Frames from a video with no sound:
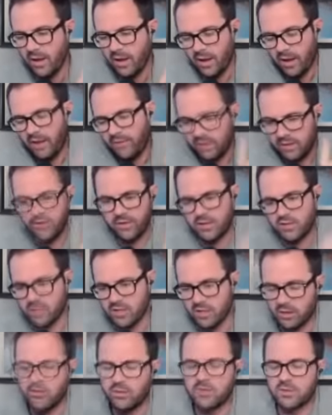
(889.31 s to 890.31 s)
of
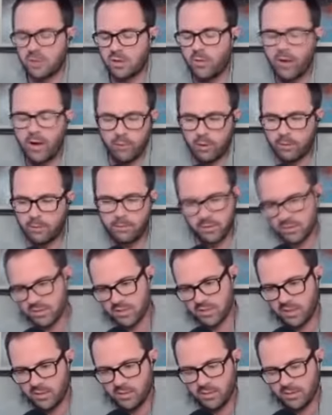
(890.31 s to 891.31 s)
evangelicals are way more
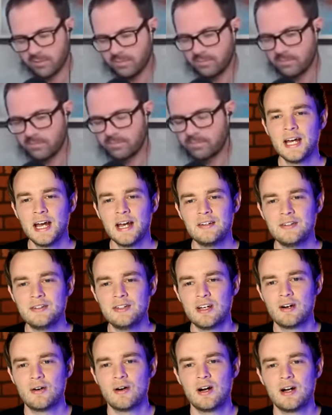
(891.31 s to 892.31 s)
persecuted. And
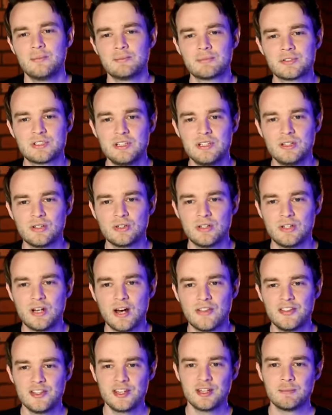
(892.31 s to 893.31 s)
now I'm seeing
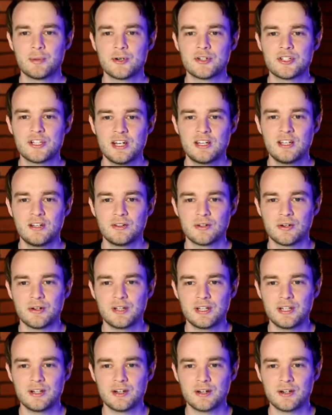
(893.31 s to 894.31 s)
nothing in particular
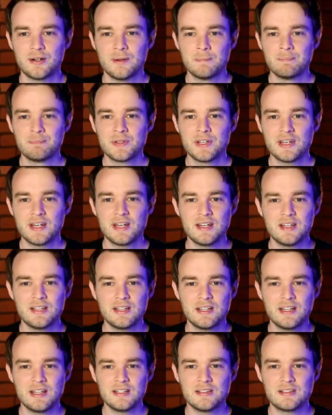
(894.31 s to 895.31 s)
here.
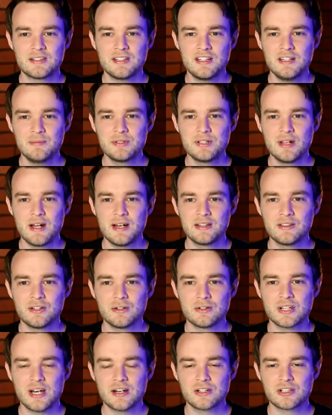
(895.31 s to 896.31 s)
It it seems like
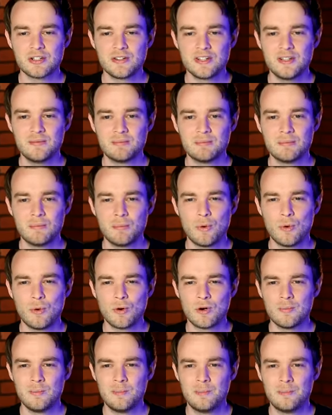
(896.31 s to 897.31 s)
there's actually
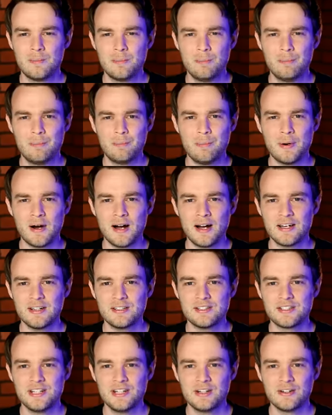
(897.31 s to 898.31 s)
more
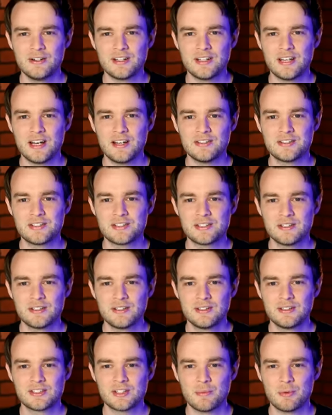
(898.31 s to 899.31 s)
bias here against
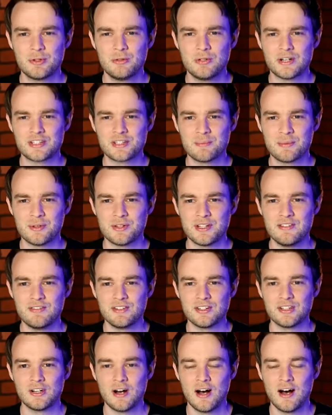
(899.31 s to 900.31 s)
someone who doesn't believe
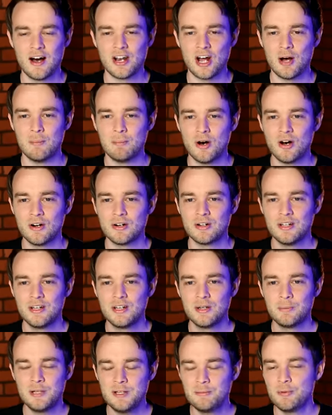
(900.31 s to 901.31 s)
in God among
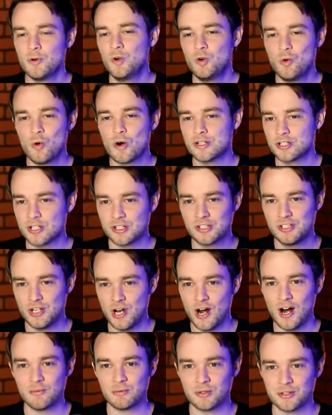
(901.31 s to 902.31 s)
people who are just not